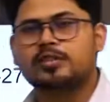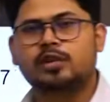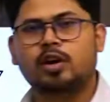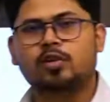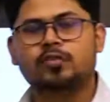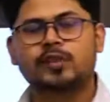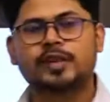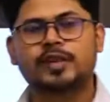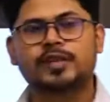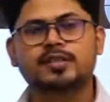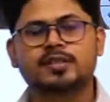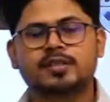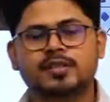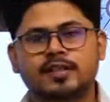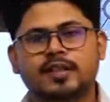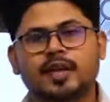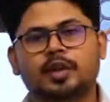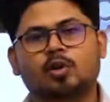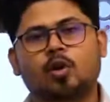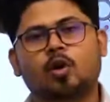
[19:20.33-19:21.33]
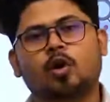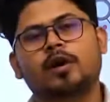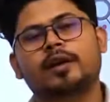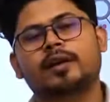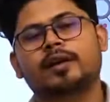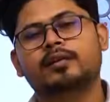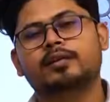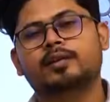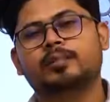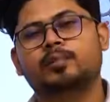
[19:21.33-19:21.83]
Now we can see that
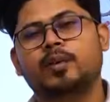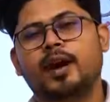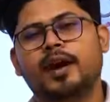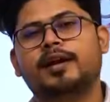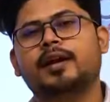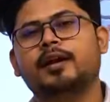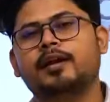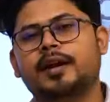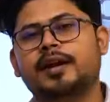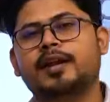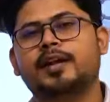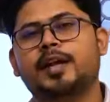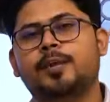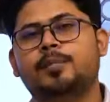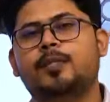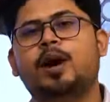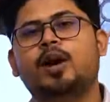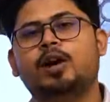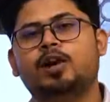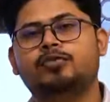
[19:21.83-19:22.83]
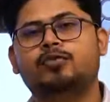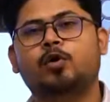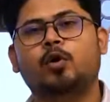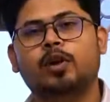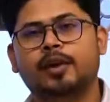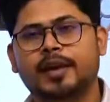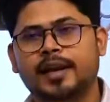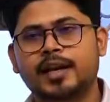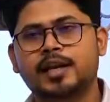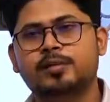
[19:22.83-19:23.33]
the market and demand of
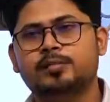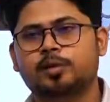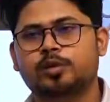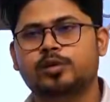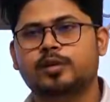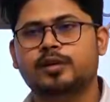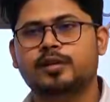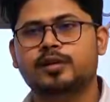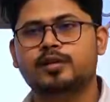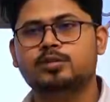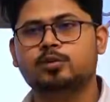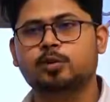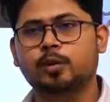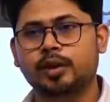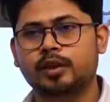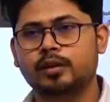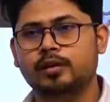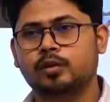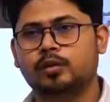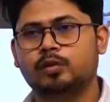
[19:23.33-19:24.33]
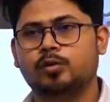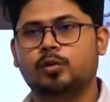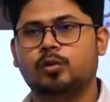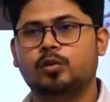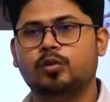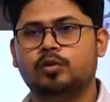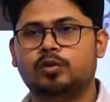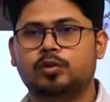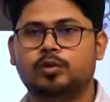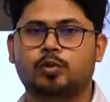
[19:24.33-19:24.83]
organic product is growing
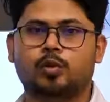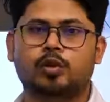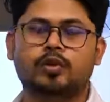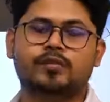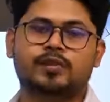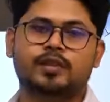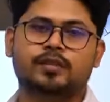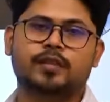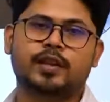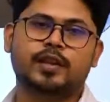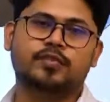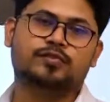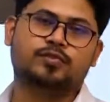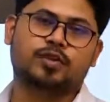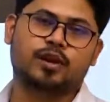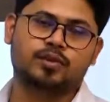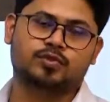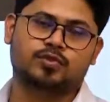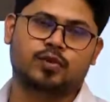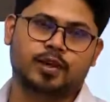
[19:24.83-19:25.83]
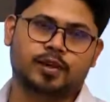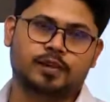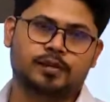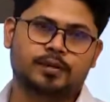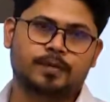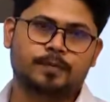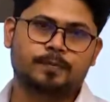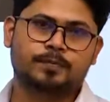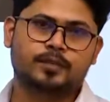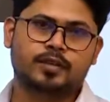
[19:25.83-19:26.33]
with a very fast rate.
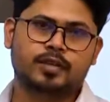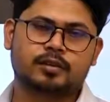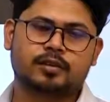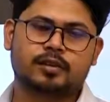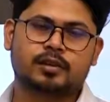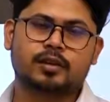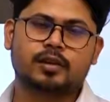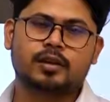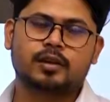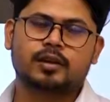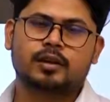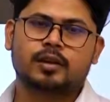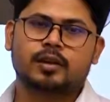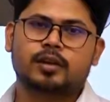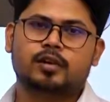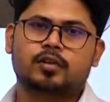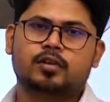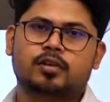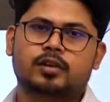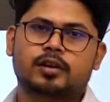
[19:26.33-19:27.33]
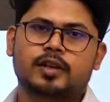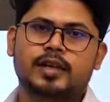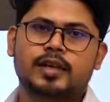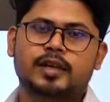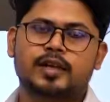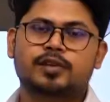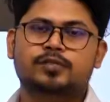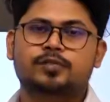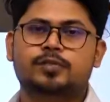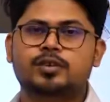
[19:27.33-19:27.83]
Okay. Or
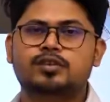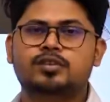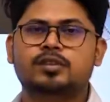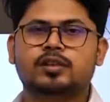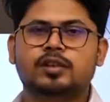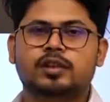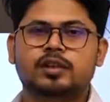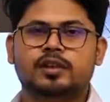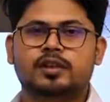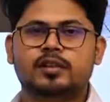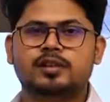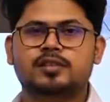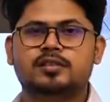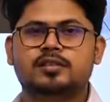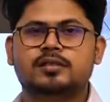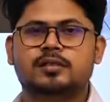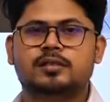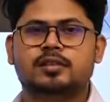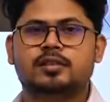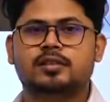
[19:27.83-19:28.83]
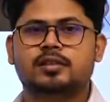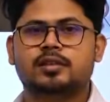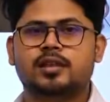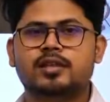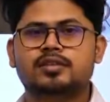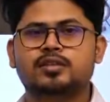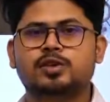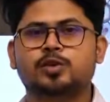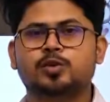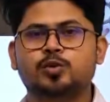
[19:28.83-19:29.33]
in Western countries, there
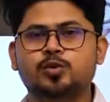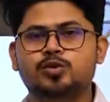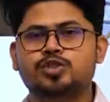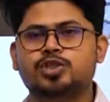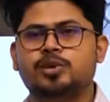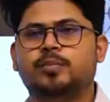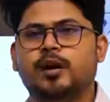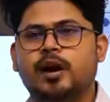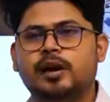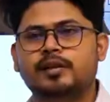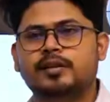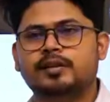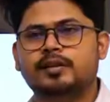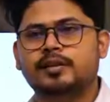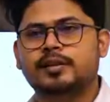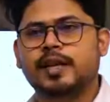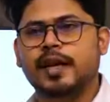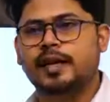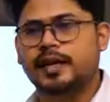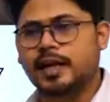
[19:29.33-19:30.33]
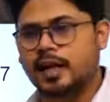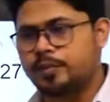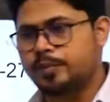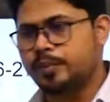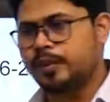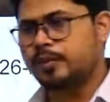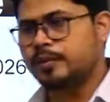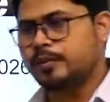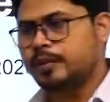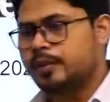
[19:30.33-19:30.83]
is a huge demand that can
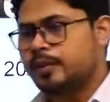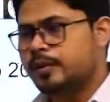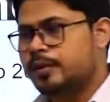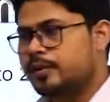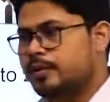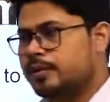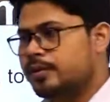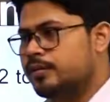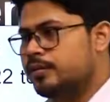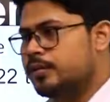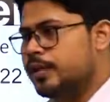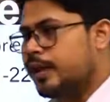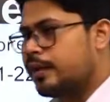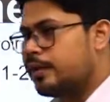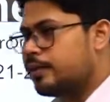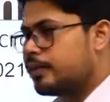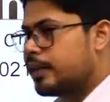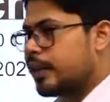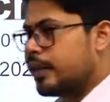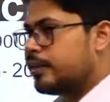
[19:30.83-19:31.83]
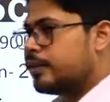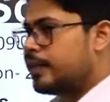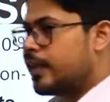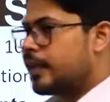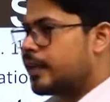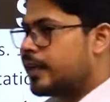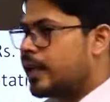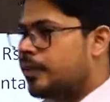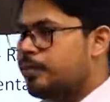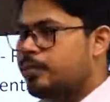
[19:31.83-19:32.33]
be
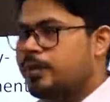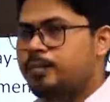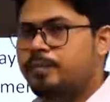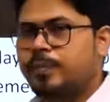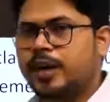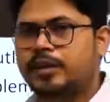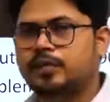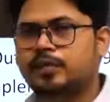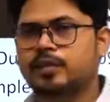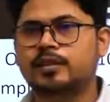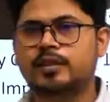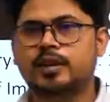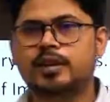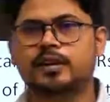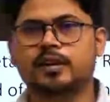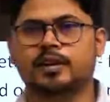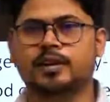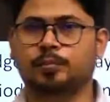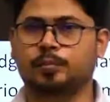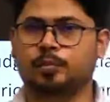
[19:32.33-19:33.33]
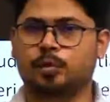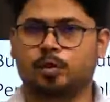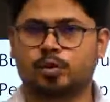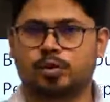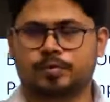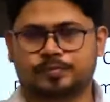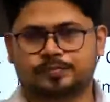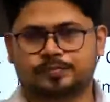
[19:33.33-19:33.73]
that can be met with Indian import.